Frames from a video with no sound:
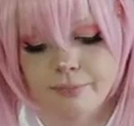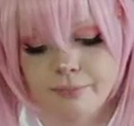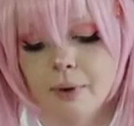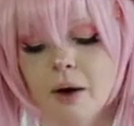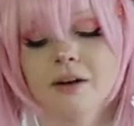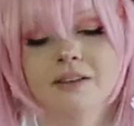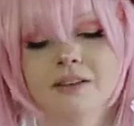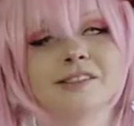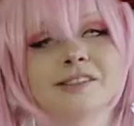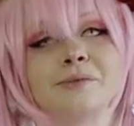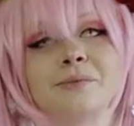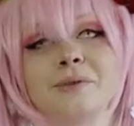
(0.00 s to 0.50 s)

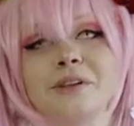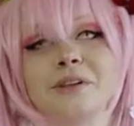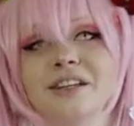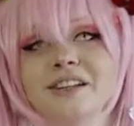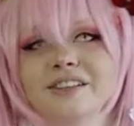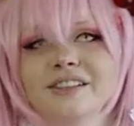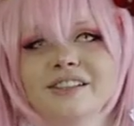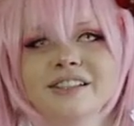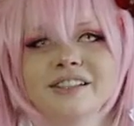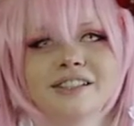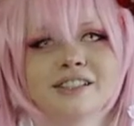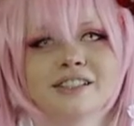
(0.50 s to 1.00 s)
possibly
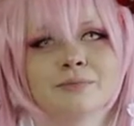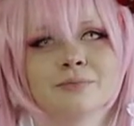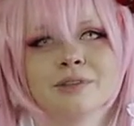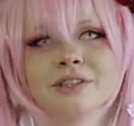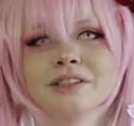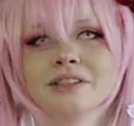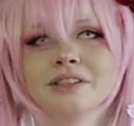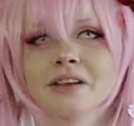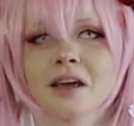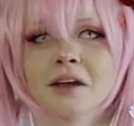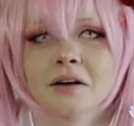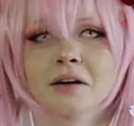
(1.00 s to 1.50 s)
least,
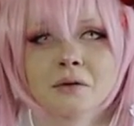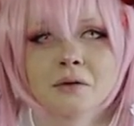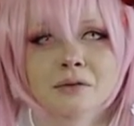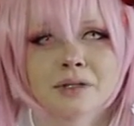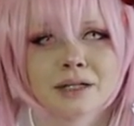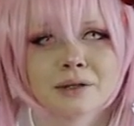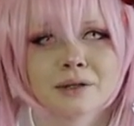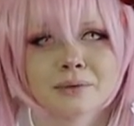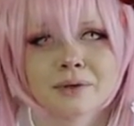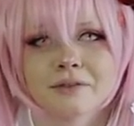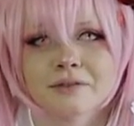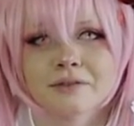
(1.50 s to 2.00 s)
because I don't
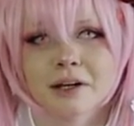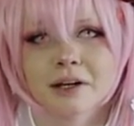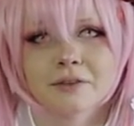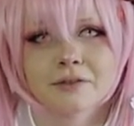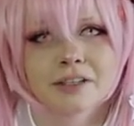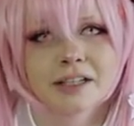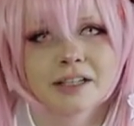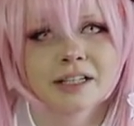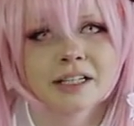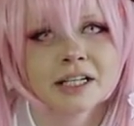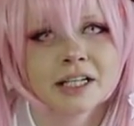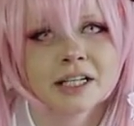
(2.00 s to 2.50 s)
like red
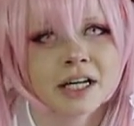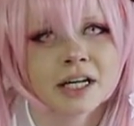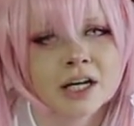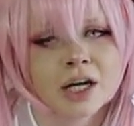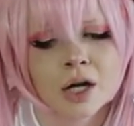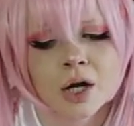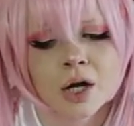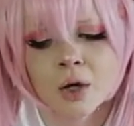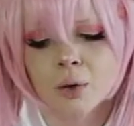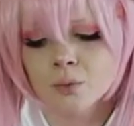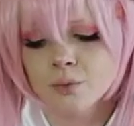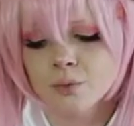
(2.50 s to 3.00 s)

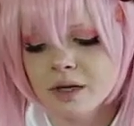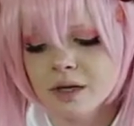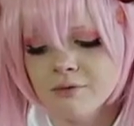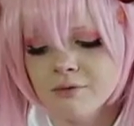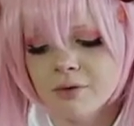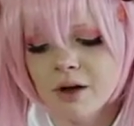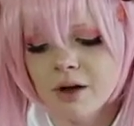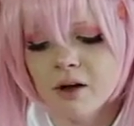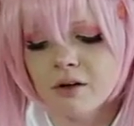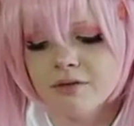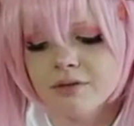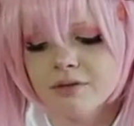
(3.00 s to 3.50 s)

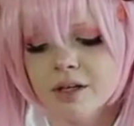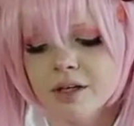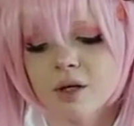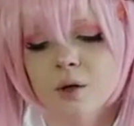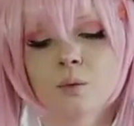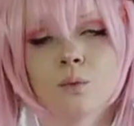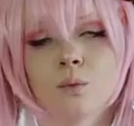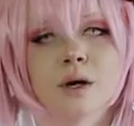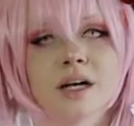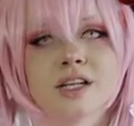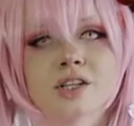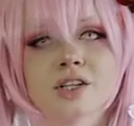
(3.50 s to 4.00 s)
velvet
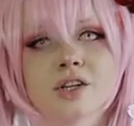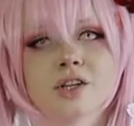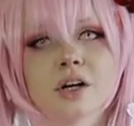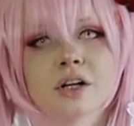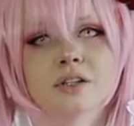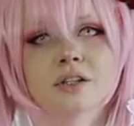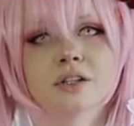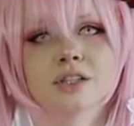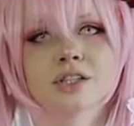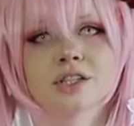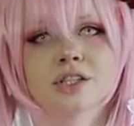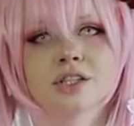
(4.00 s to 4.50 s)
white
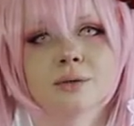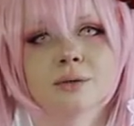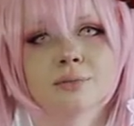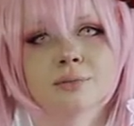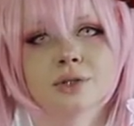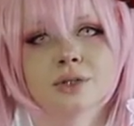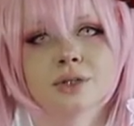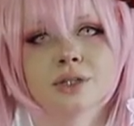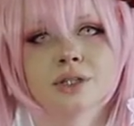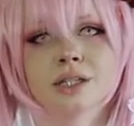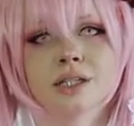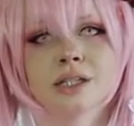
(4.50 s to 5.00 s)
chocolate chip
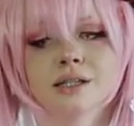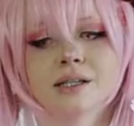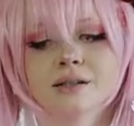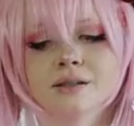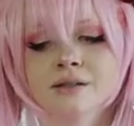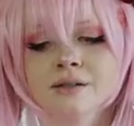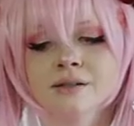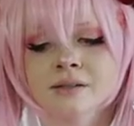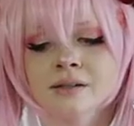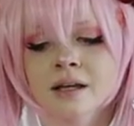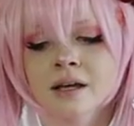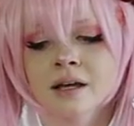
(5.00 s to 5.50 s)

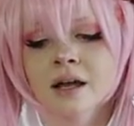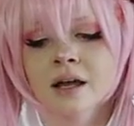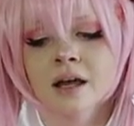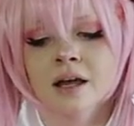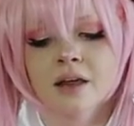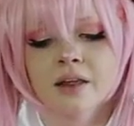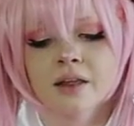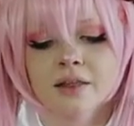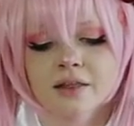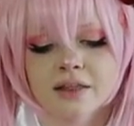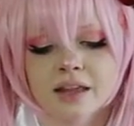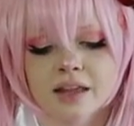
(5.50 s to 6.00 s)
cookies.
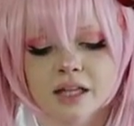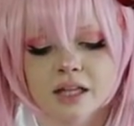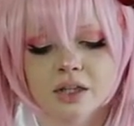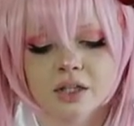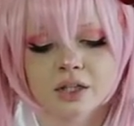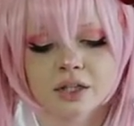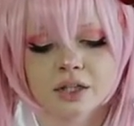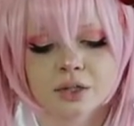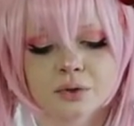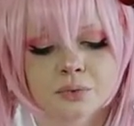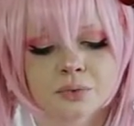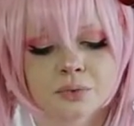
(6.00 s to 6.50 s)
They
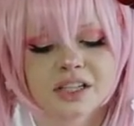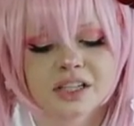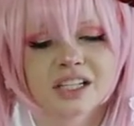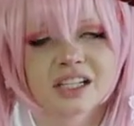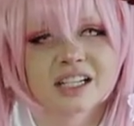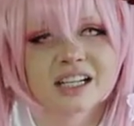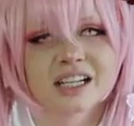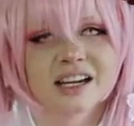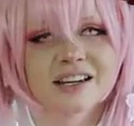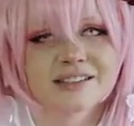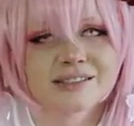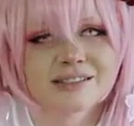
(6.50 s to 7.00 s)
look
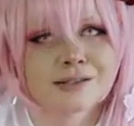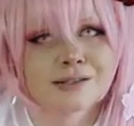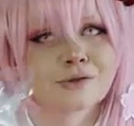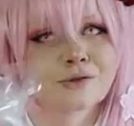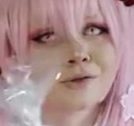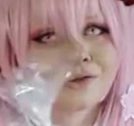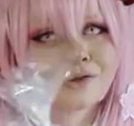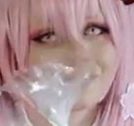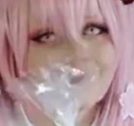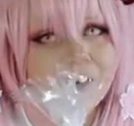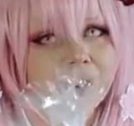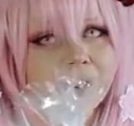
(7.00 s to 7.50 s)
really nice and
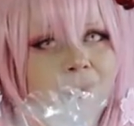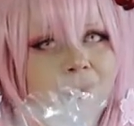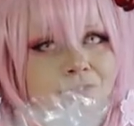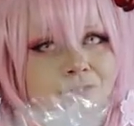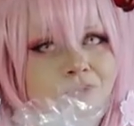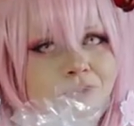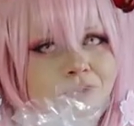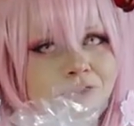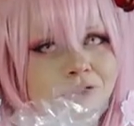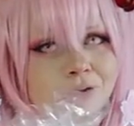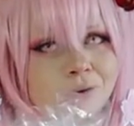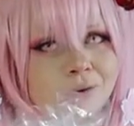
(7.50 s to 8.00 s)

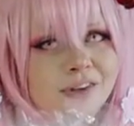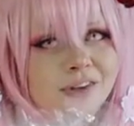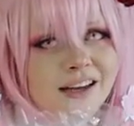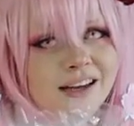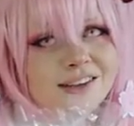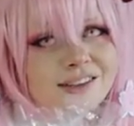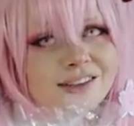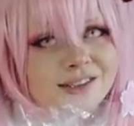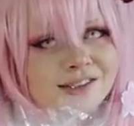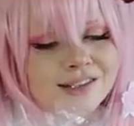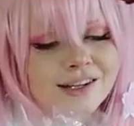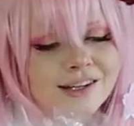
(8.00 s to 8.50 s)
soft, so
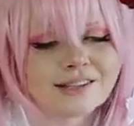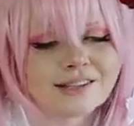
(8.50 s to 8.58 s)
that's